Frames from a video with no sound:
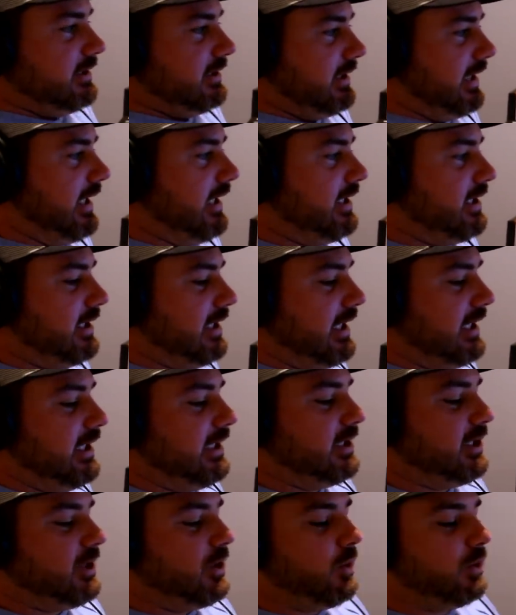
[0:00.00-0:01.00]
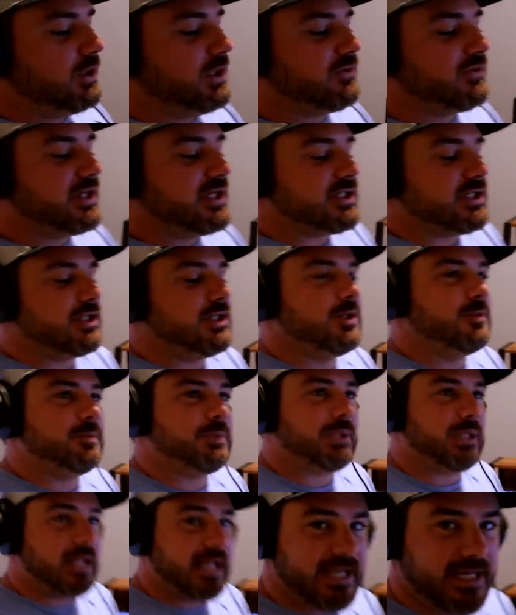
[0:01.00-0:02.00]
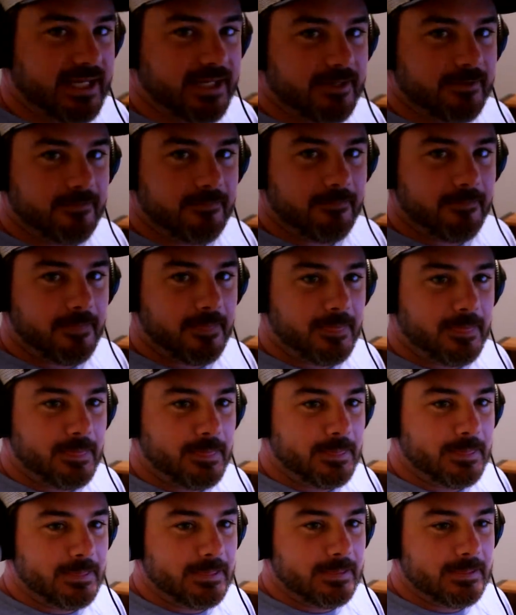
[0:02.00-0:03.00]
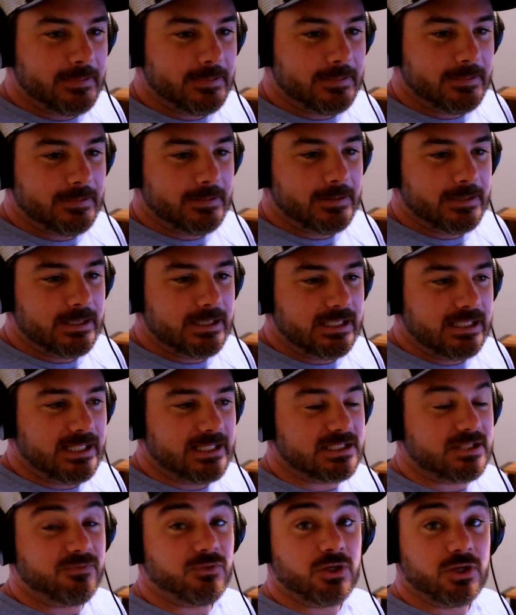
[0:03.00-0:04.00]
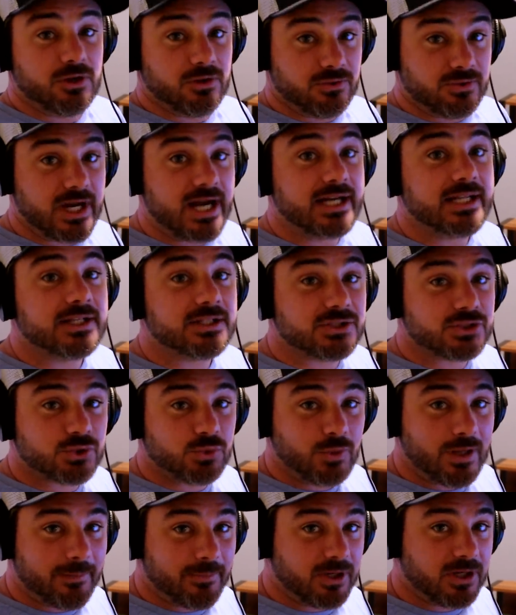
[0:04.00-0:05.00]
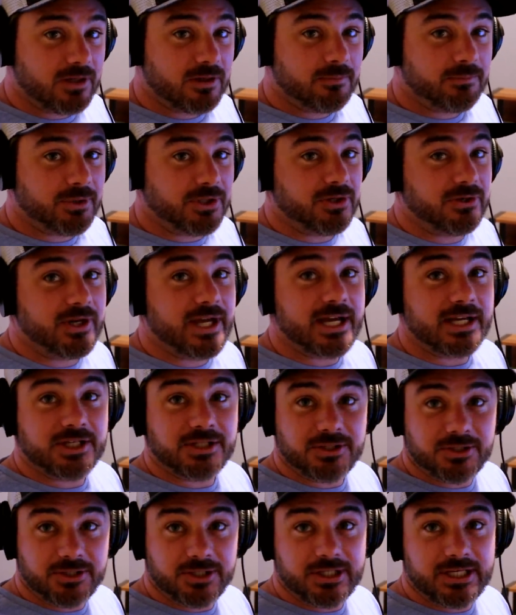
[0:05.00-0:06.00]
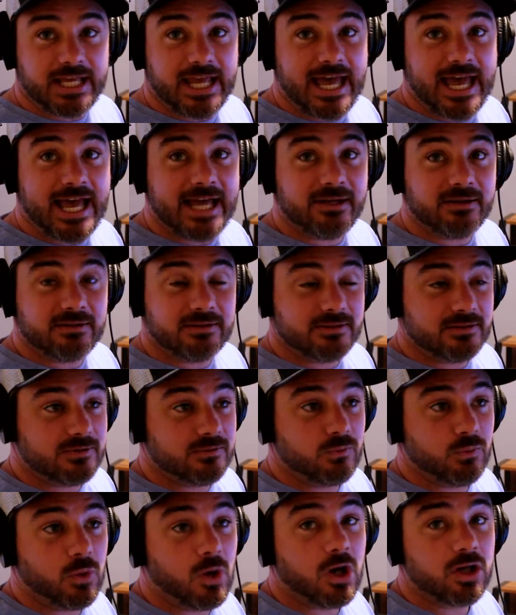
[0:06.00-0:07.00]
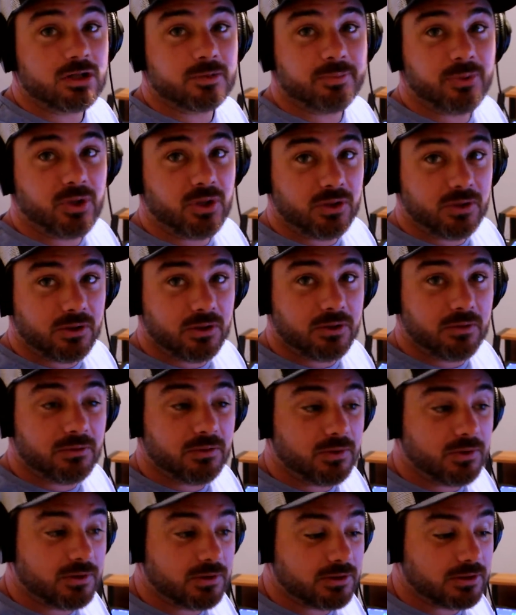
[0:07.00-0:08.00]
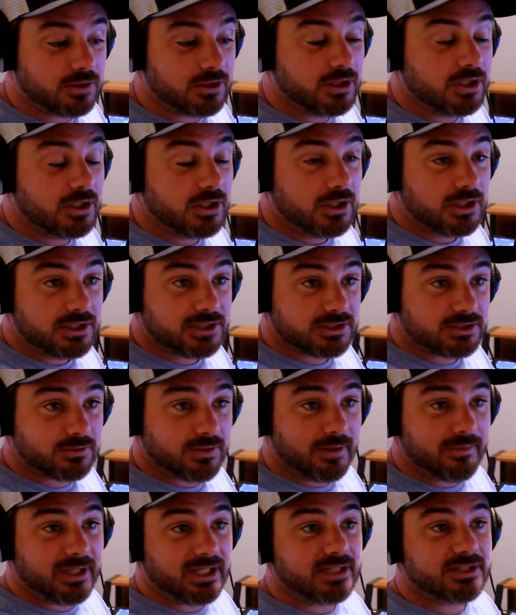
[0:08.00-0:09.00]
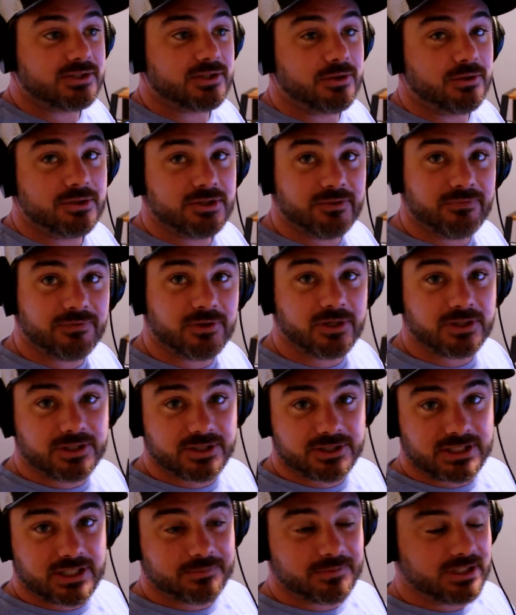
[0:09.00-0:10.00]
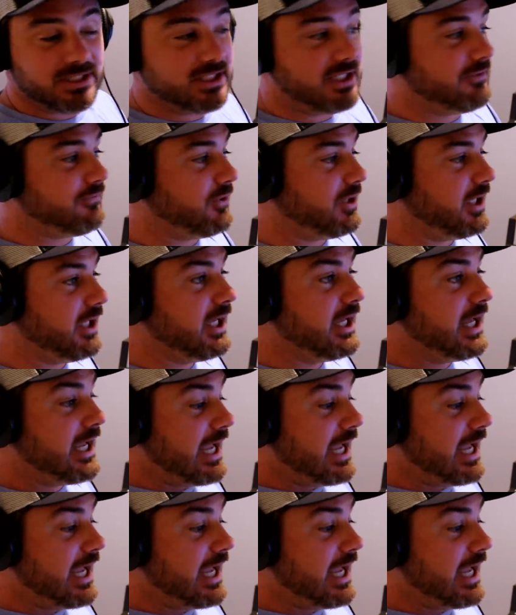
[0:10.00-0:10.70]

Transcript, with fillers: Like I think the only reason you play it is if you're already a swimmer but you're not good at water polo or swimming, so you divert to something different.